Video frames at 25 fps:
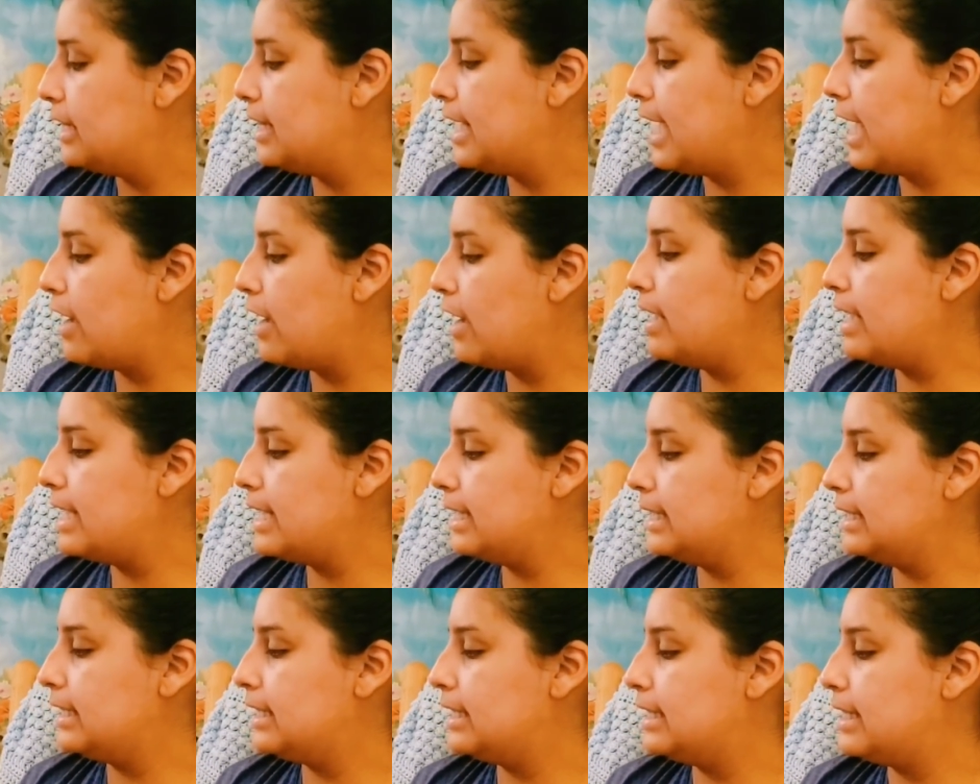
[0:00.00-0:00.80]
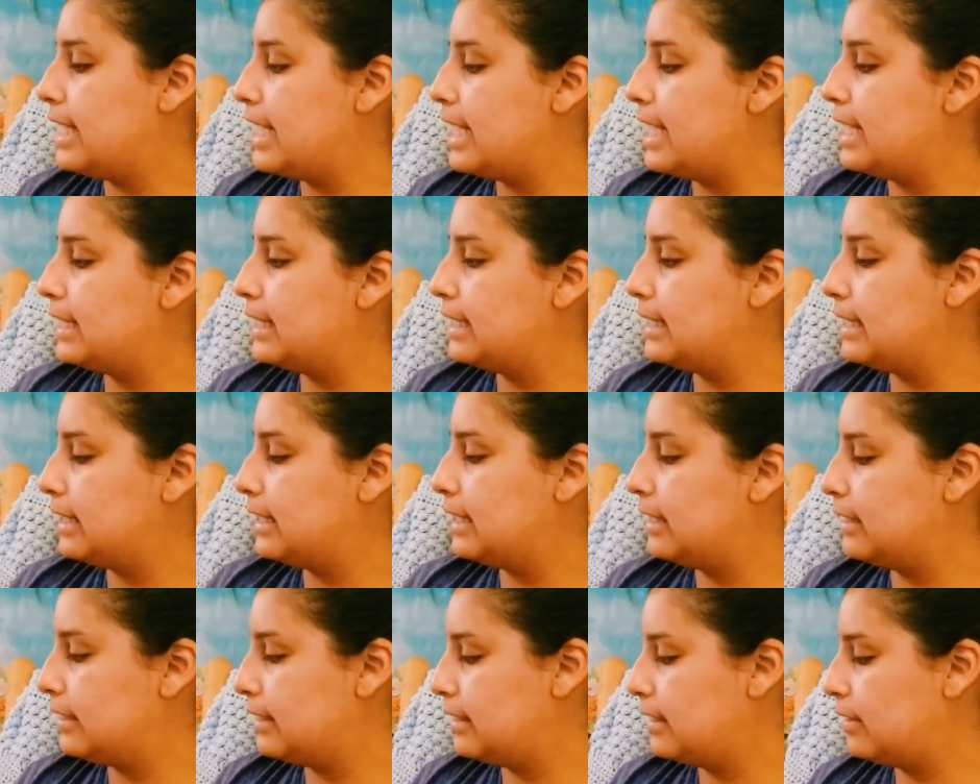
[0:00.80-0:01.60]
There is this
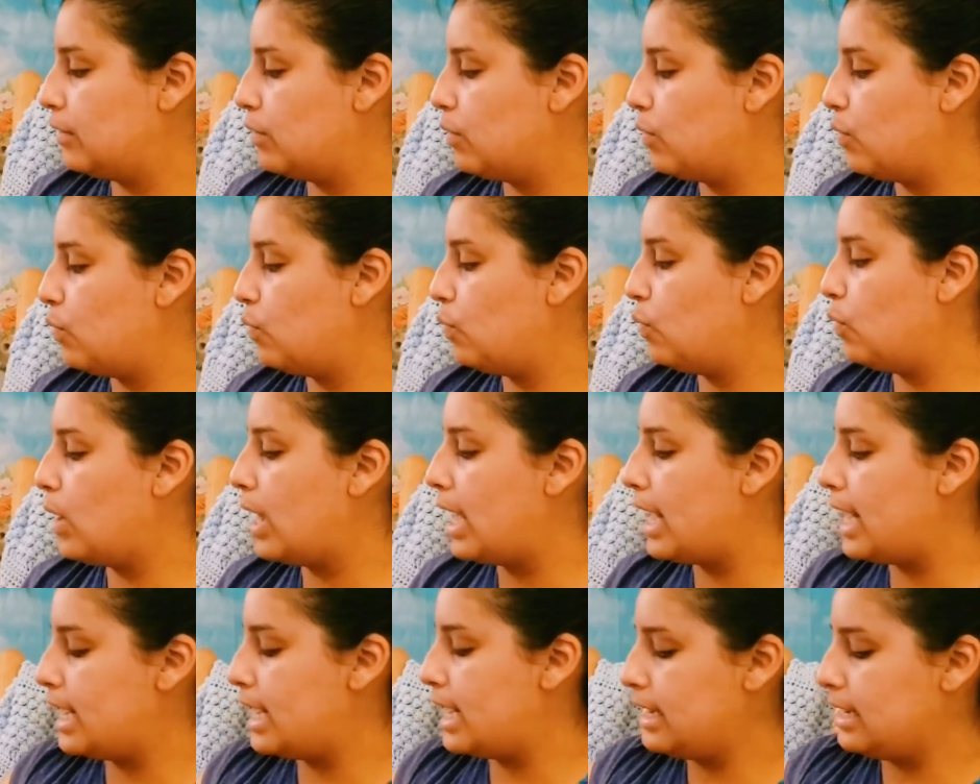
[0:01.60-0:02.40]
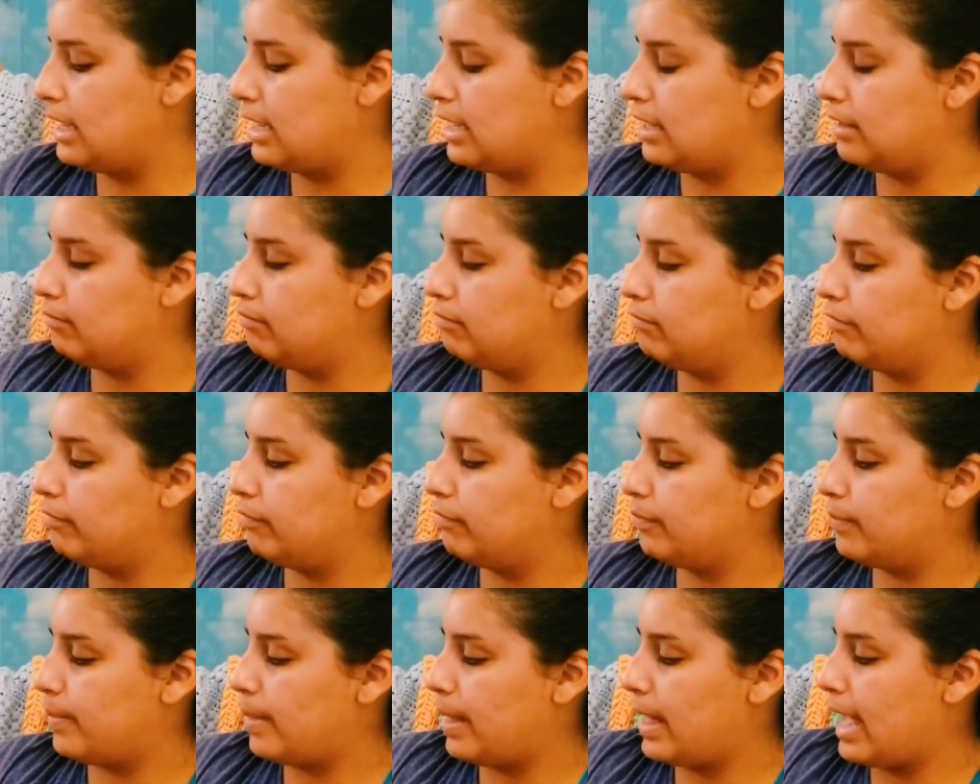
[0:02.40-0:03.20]
one
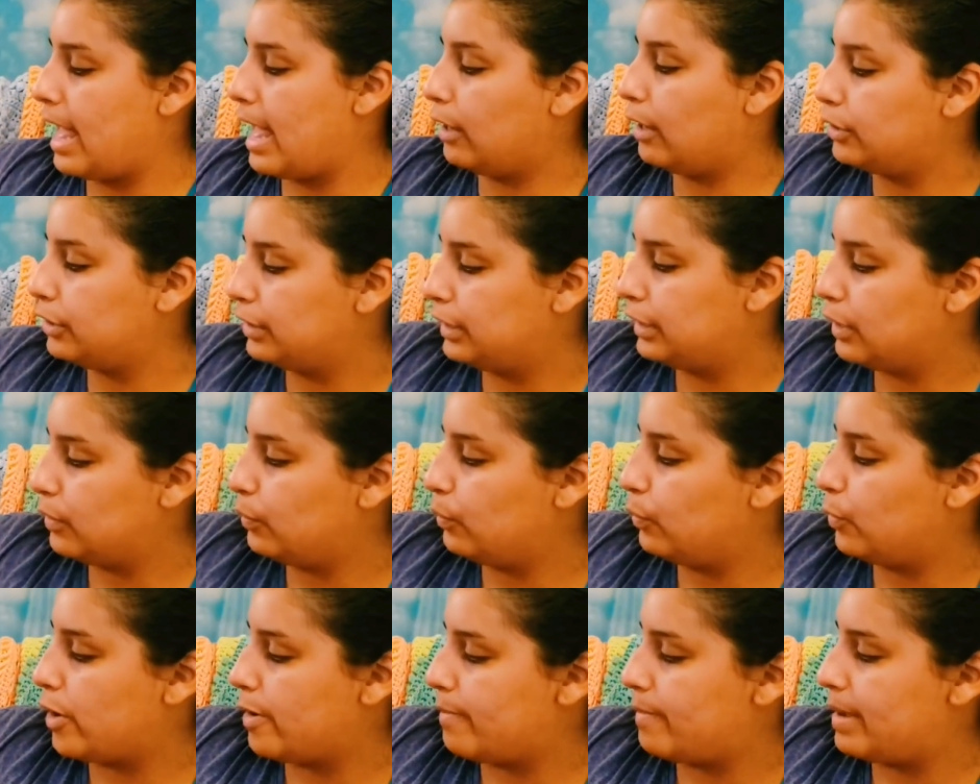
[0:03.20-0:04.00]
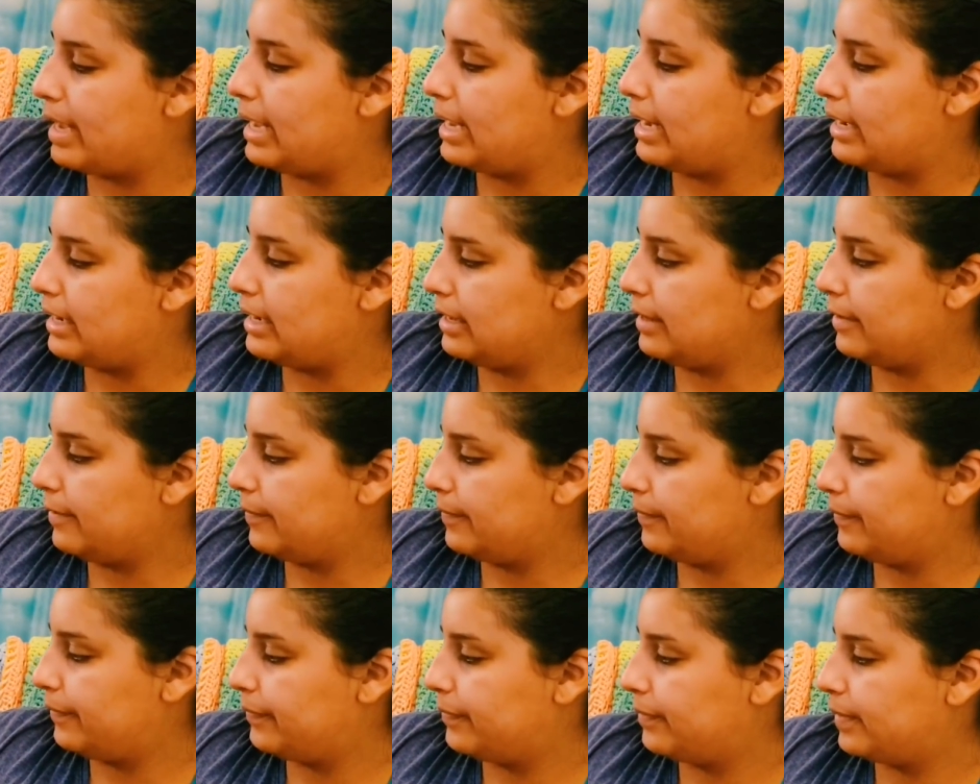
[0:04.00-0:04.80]
elderly woman.
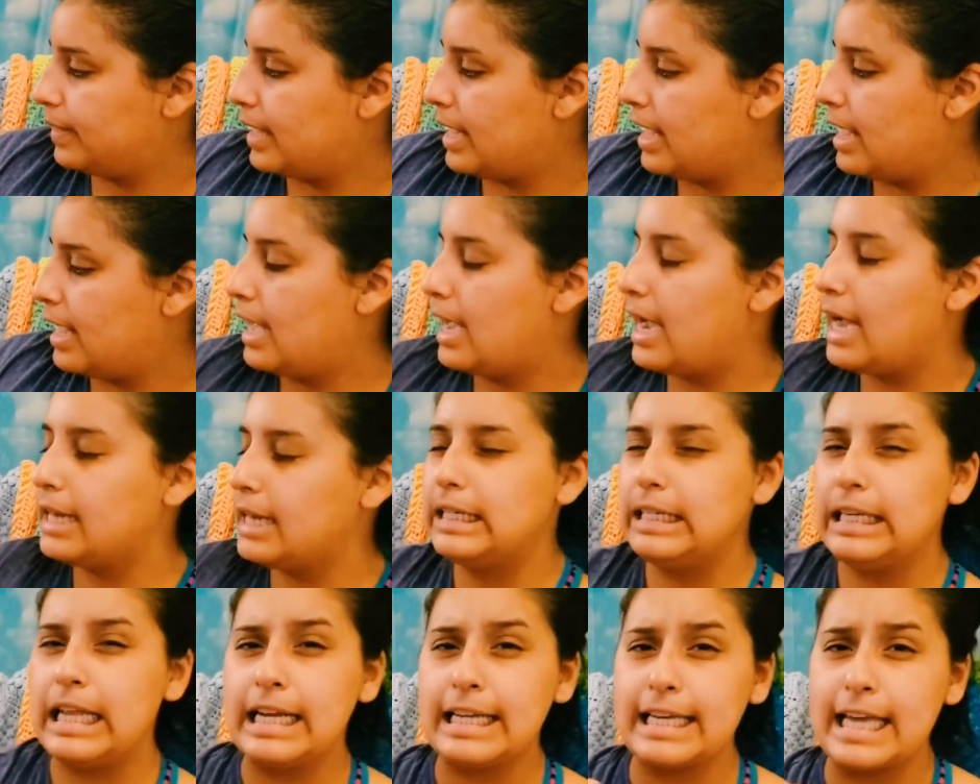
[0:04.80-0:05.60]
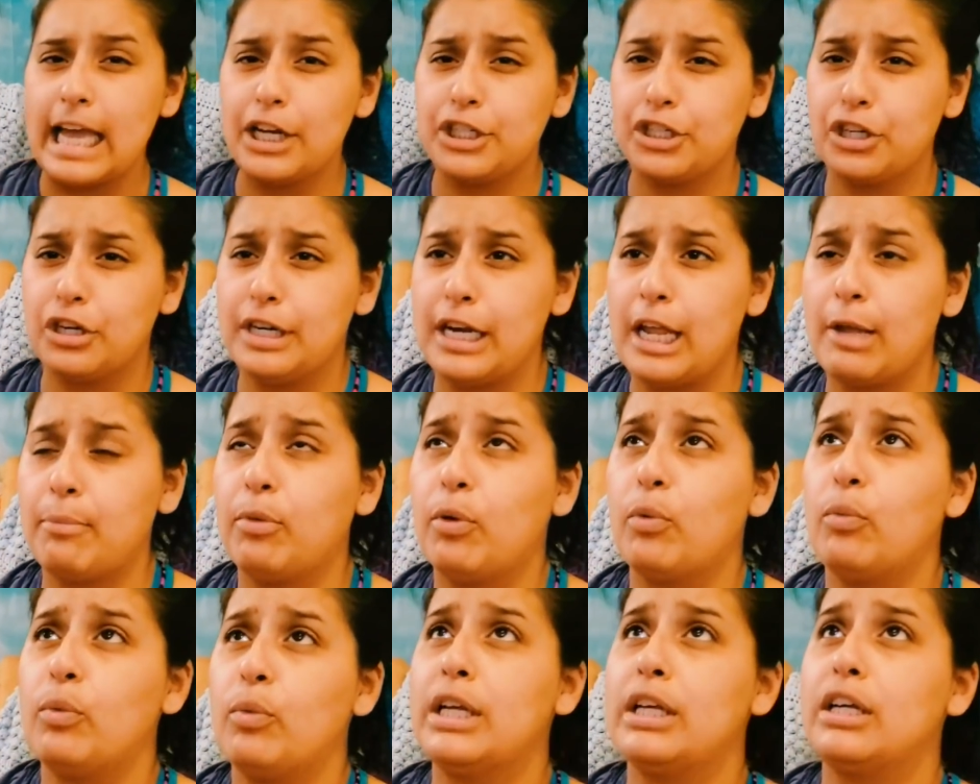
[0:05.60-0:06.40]
I did not catch her
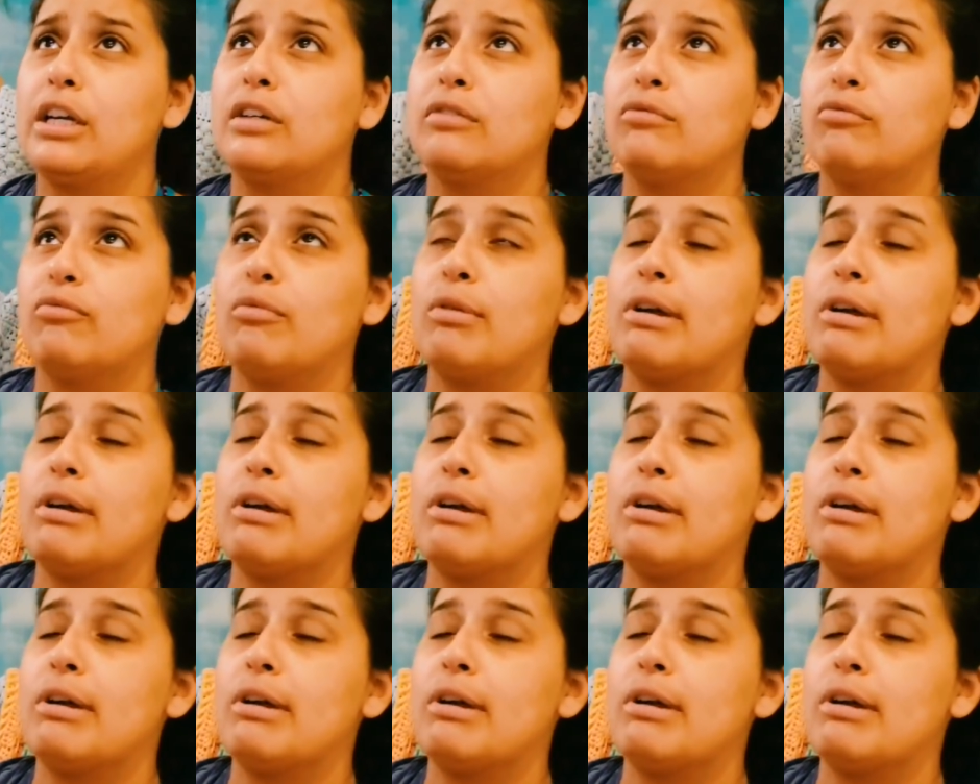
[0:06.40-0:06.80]
name, but we